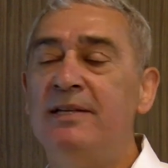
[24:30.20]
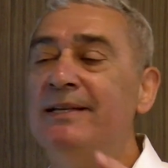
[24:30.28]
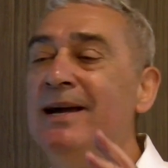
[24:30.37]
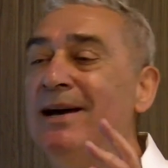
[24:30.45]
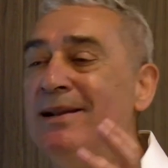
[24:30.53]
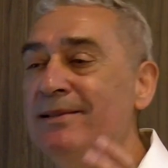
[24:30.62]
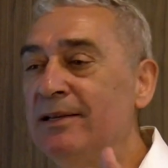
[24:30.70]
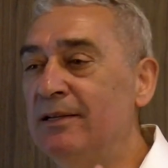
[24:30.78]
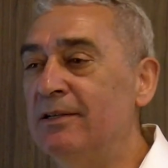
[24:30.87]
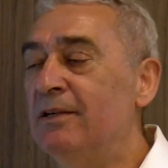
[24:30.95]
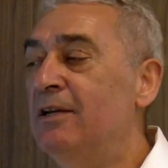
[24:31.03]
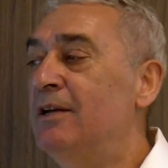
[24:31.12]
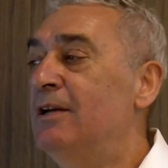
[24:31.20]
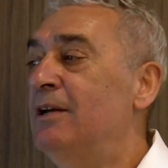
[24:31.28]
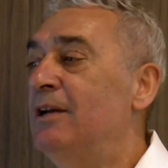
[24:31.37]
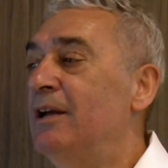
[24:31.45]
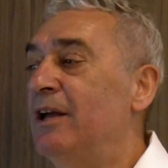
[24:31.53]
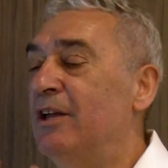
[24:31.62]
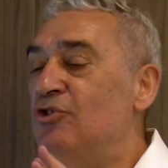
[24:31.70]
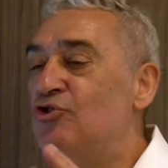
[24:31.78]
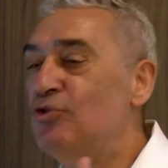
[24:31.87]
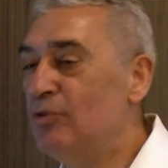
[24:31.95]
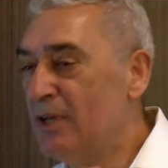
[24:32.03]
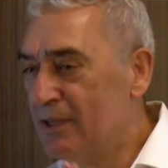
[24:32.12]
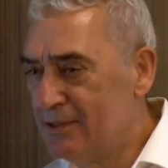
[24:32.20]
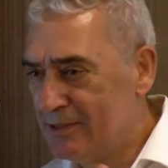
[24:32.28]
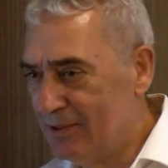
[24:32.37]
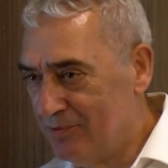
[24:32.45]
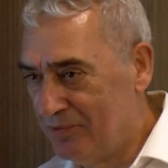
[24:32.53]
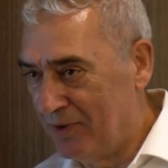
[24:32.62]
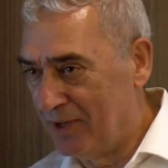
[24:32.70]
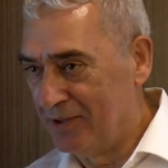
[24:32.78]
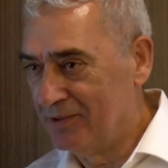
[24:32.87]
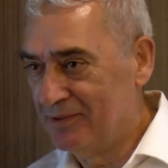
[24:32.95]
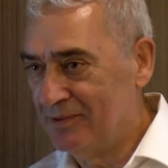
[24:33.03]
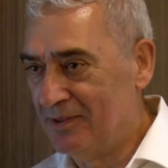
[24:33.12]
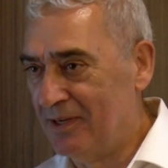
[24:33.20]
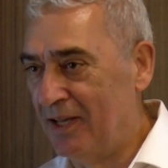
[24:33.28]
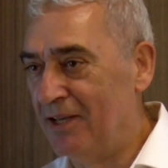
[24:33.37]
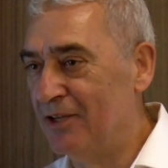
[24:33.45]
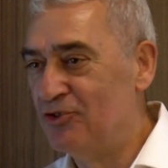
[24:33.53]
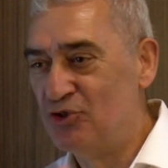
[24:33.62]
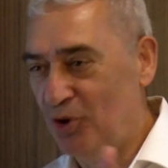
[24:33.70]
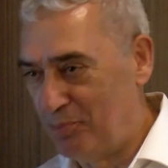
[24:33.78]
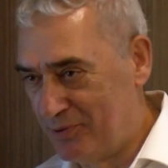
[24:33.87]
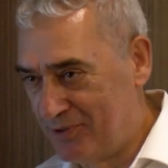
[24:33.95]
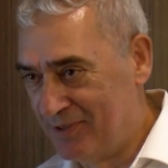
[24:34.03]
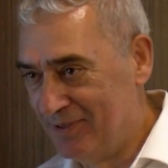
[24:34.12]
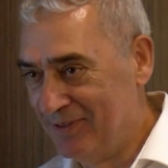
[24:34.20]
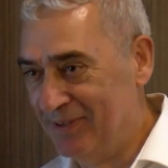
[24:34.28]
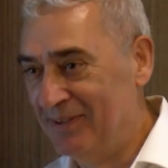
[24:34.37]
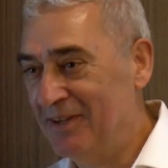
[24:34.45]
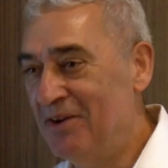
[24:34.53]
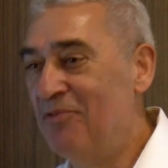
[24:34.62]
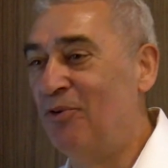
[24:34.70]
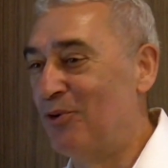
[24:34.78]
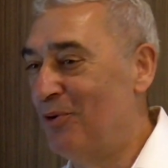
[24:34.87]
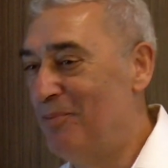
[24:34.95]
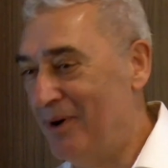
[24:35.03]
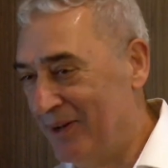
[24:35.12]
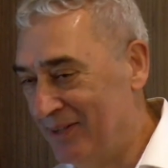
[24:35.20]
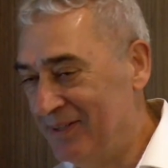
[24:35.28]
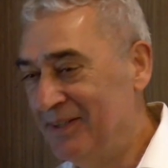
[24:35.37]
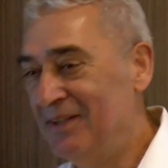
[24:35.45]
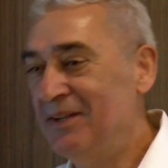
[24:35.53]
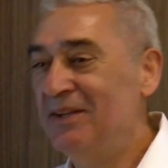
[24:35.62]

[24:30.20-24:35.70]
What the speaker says: Regarding ensuring something like a jobs for Roma,